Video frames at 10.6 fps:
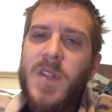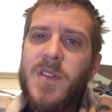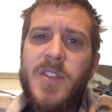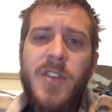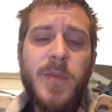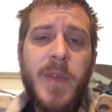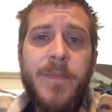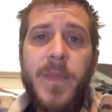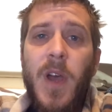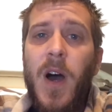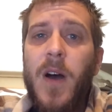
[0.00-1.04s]
Excuse me.
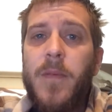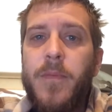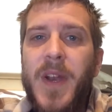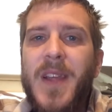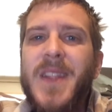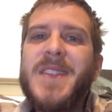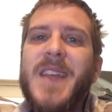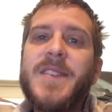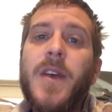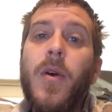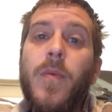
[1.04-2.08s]
But at least
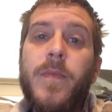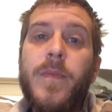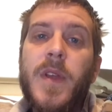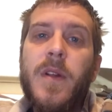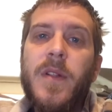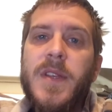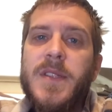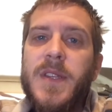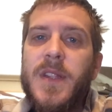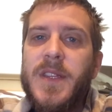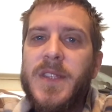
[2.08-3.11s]
that's the hope.
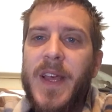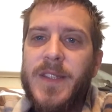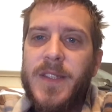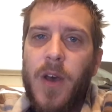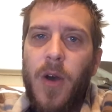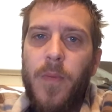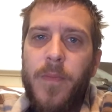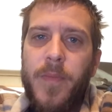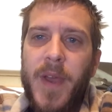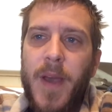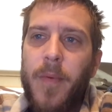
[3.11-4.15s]
At least that's the hope.
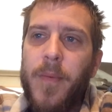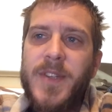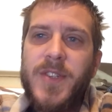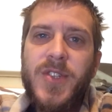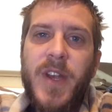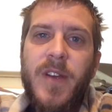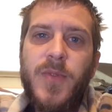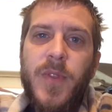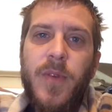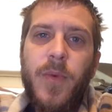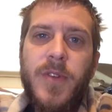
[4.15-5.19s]
Pick up a bunch of shares
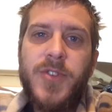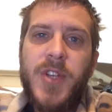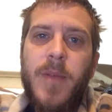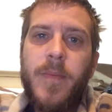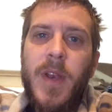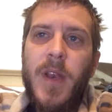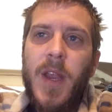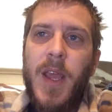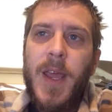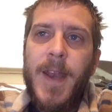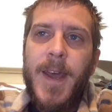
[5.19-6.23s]
when they're real cheap,
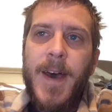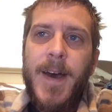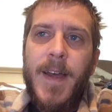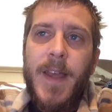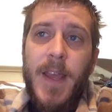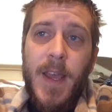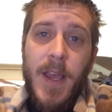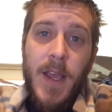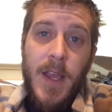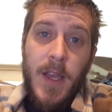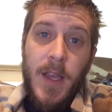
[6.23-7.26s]
and as
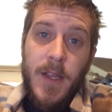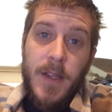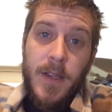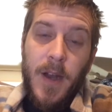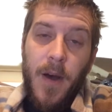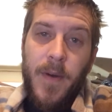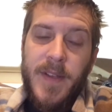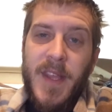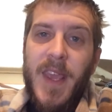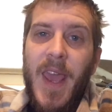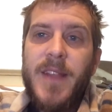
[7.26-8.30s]

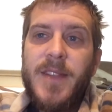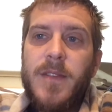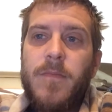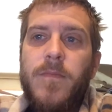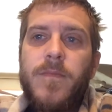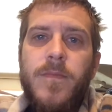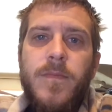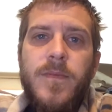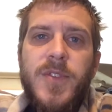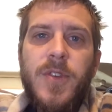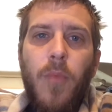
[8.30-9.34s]
they gain some
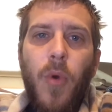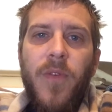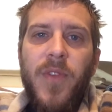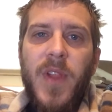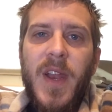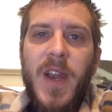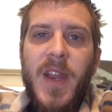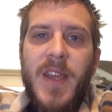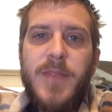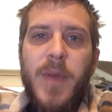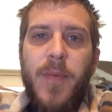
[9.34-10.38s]
more
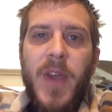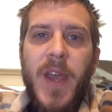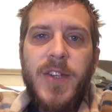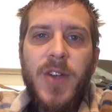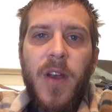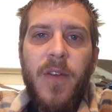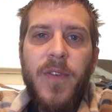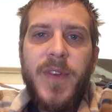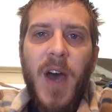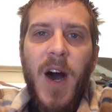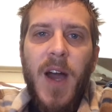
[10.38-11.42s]
validity, as people catch on over
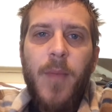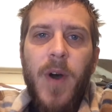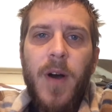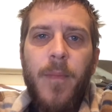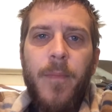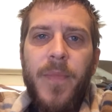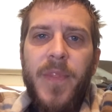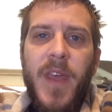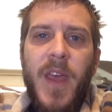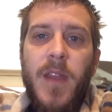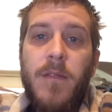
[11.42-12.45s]
time,
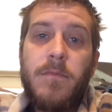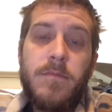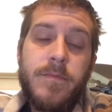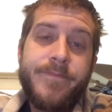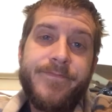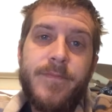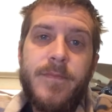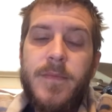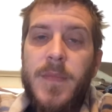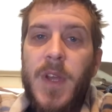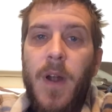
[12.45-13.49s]
then
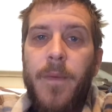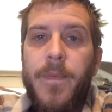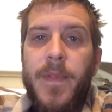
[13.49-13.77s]
we'll